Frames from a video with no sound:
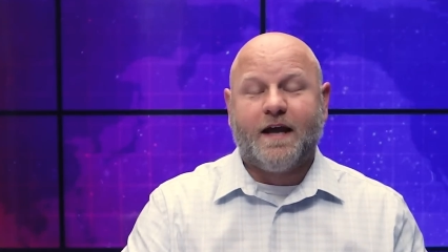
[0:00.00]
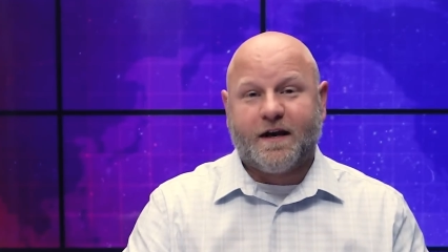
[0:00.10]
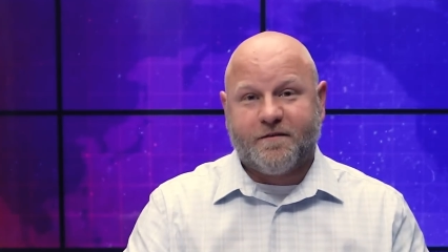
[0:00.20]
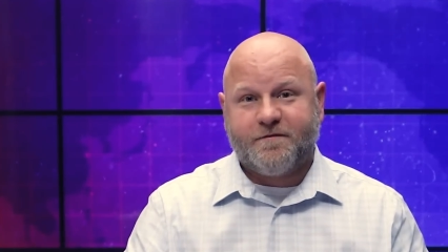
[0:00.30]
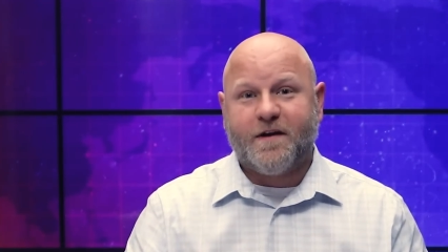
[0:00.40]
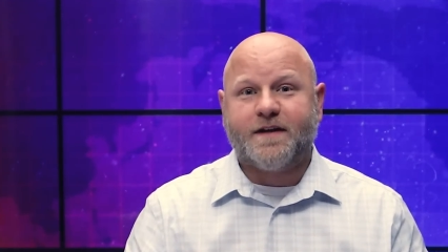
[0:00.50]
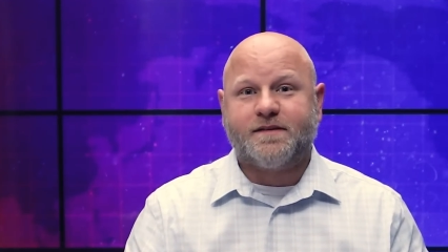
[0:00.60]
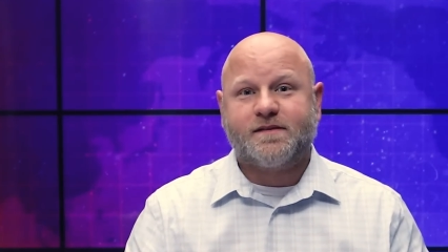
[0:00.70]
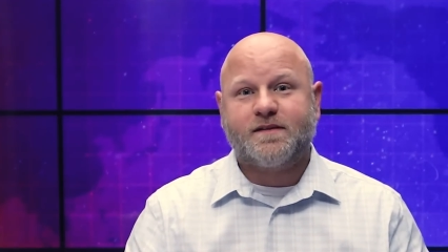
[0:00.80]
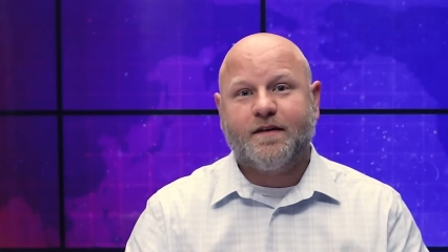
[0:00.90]
an
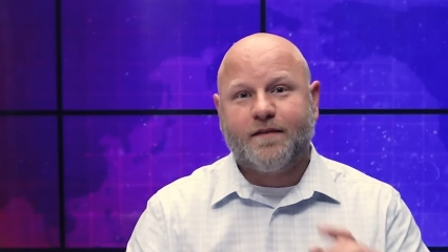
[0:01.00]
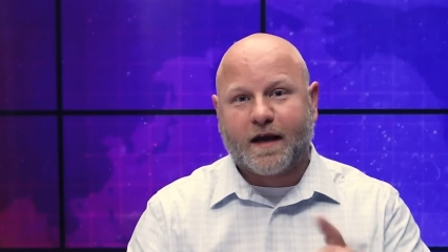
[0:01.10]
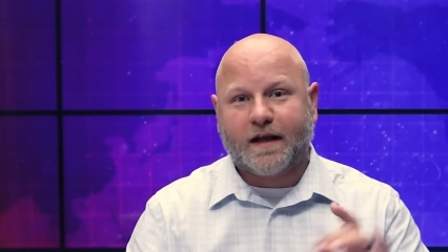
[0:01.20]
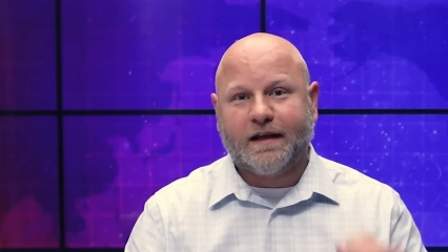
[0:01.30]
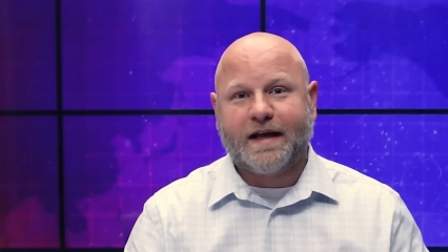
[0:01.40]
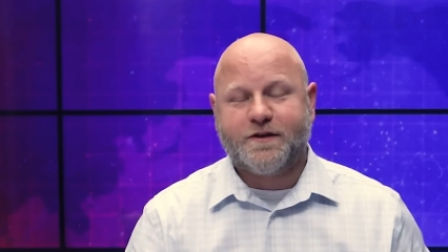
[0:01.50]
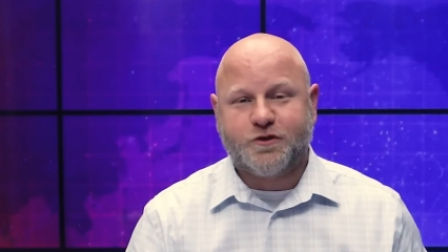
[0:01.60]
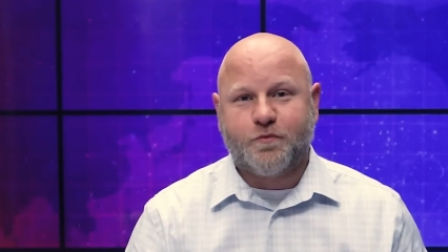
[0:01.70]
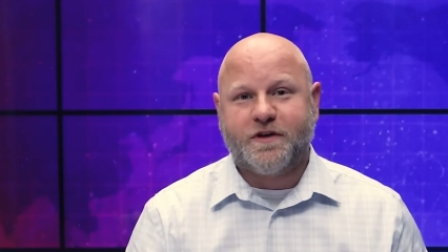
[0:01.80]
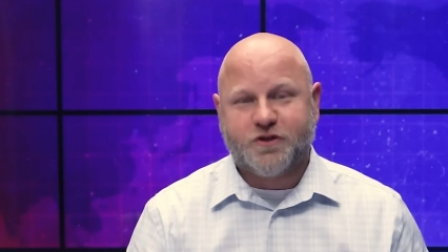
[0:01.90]
offense that could
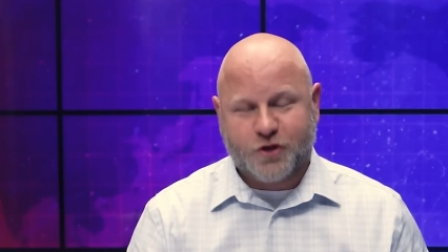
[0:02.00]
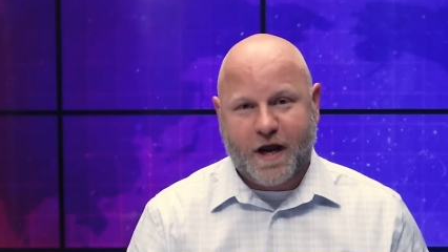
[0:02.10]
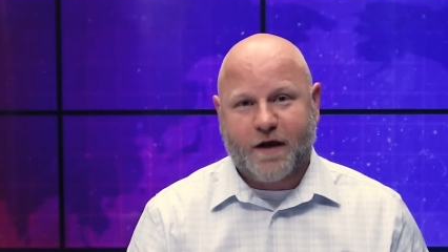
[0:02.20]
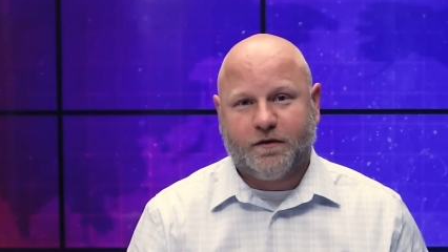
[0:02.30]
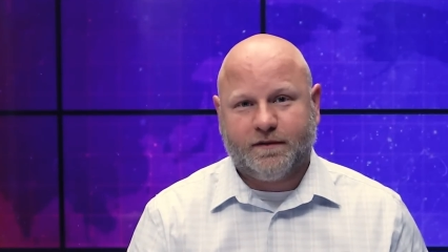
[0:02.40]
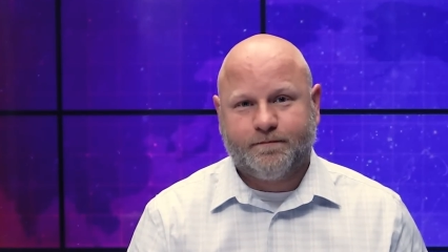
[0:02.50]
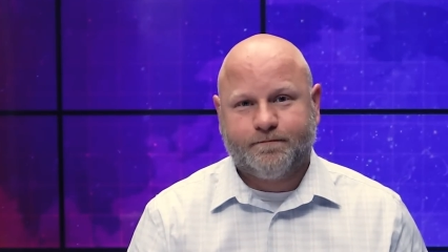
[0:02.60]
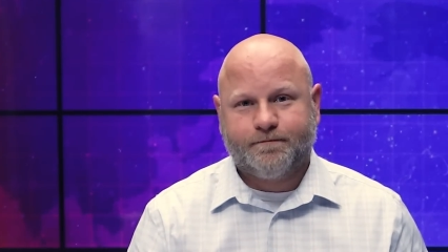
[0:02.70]
land you in jail.